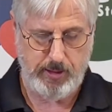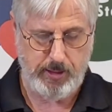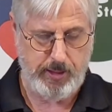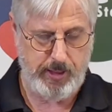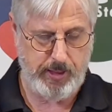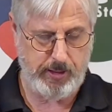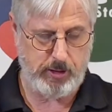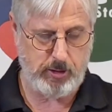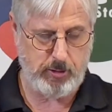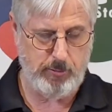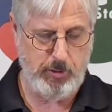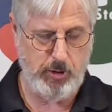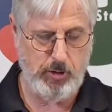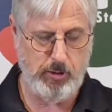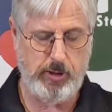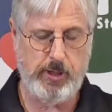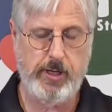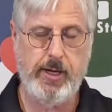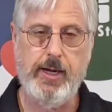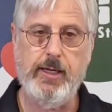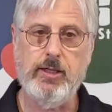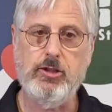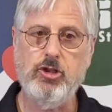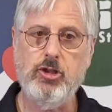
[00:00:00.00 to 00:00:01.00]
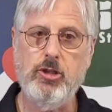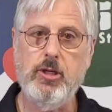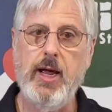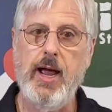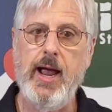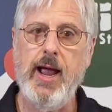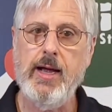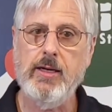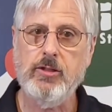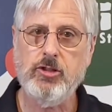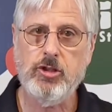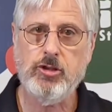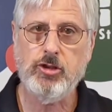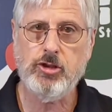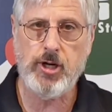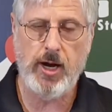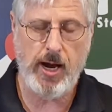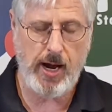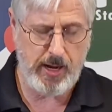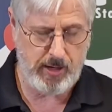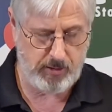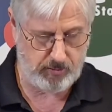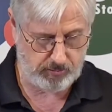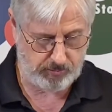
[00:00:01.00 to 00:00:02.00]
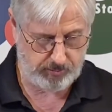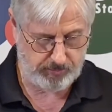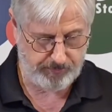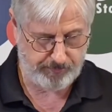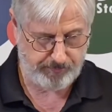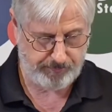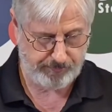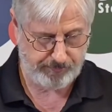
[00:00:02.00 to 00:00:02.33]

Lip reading: in communication as a child?